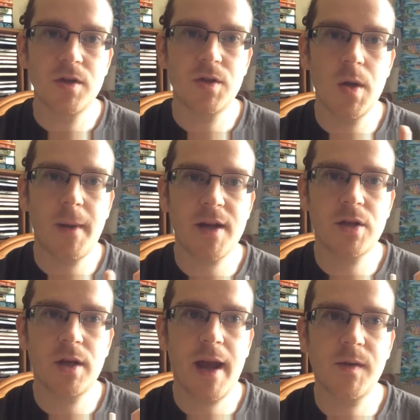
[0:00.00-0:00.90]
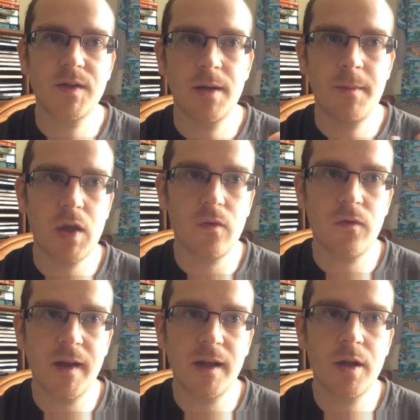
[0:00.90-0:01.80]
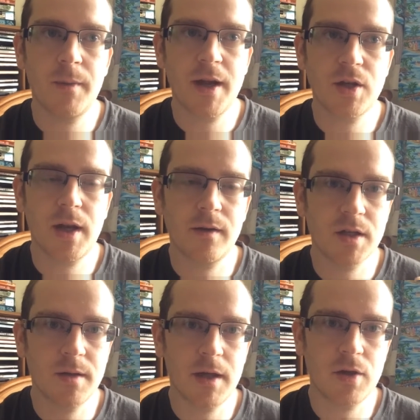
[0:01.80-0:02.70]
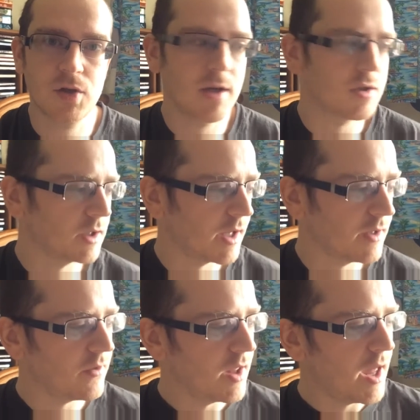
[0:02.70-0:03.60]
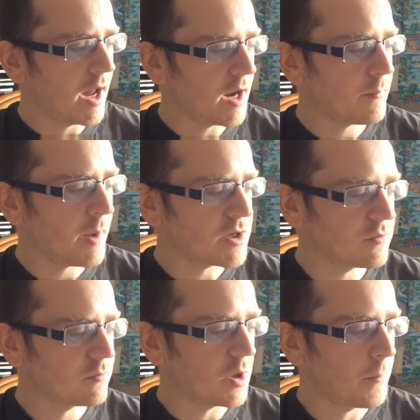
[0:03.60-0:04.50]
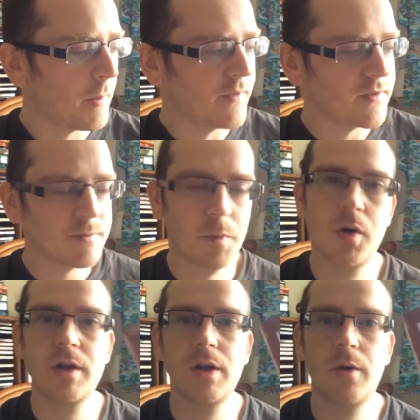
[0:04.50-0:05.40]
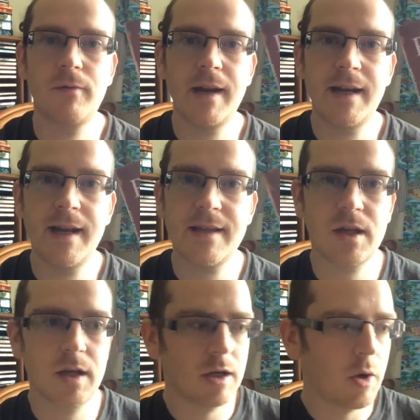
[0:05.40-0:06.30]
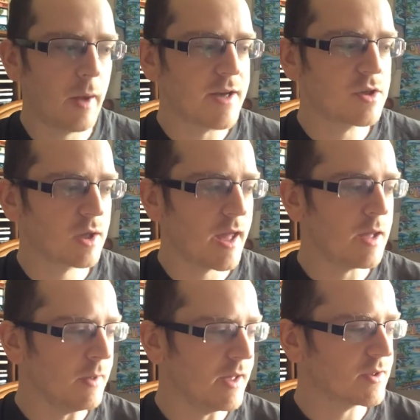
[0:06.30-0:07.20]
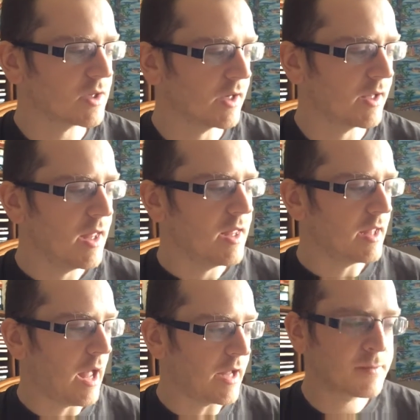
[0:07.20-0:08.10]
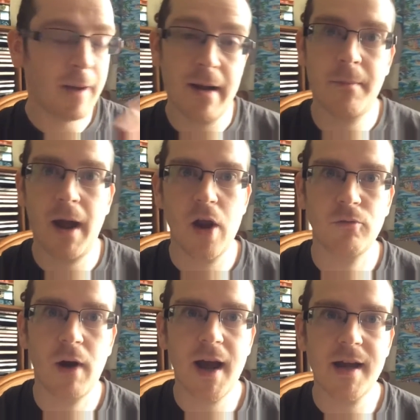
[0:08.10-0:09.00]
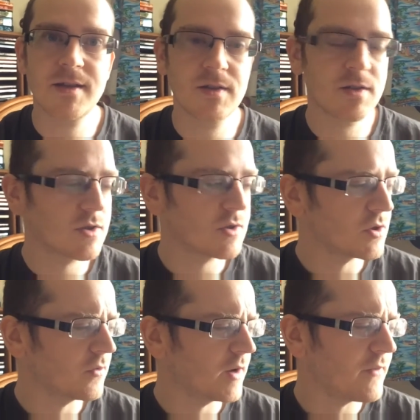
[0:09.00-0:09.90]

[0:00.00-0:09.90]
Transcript: So you imagine how it's going to make you feel, you imagine how it's going to make you change your life. And I imagine, you know, buying this book, you know, reading it, it's going to, you know, educate me, it's going to expand my horizons and stuff.